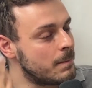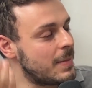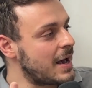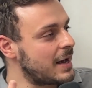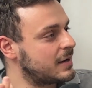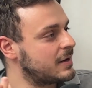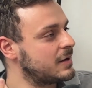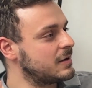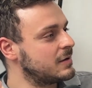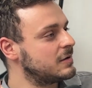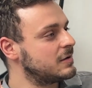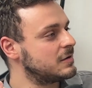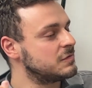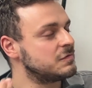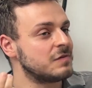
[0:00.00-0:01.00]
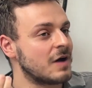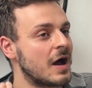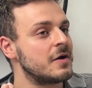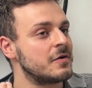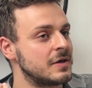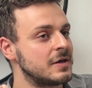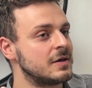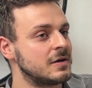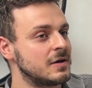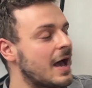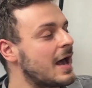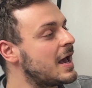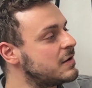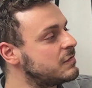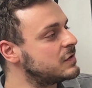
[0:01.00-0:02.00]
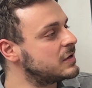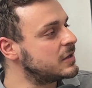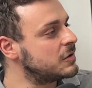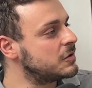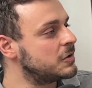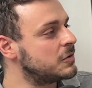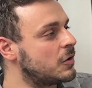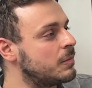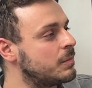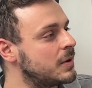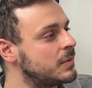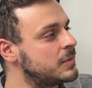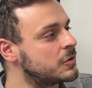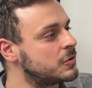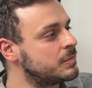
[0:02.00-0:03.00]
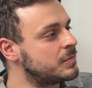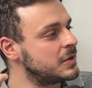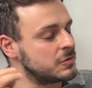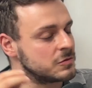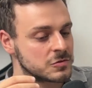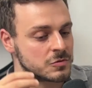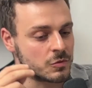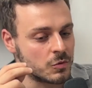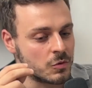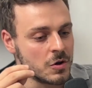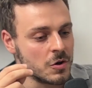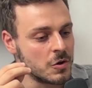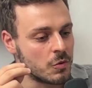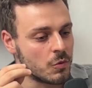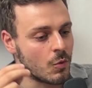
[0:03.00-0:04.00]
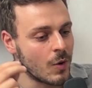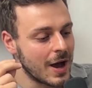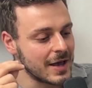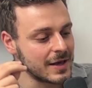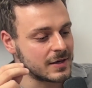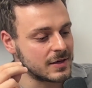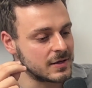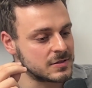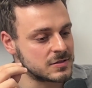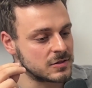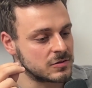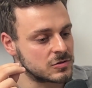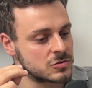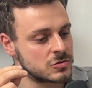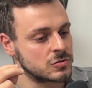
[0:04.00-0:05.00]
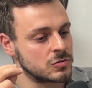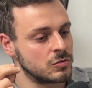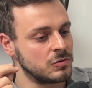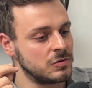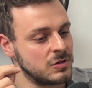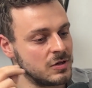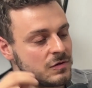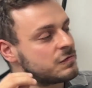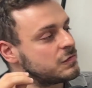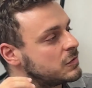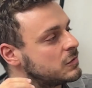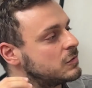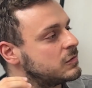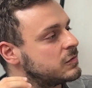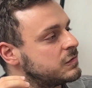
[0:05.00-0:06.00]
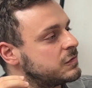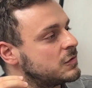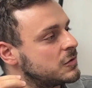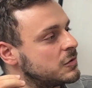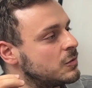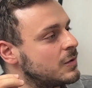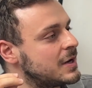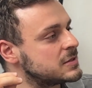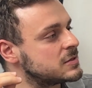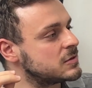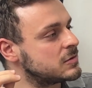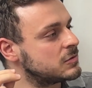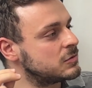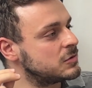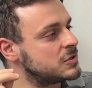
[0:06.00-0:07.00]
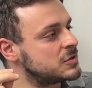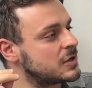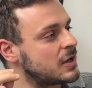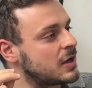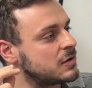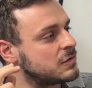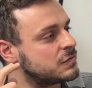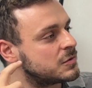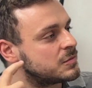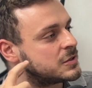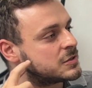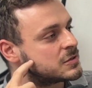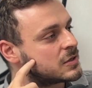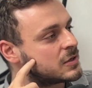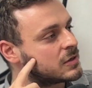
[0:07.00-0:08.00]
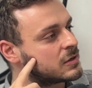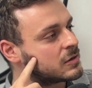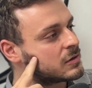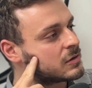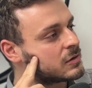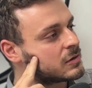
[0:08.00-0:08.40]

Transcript: backfiring heavily on public opinion. So why is it so difficult for the West to disalign from Israel?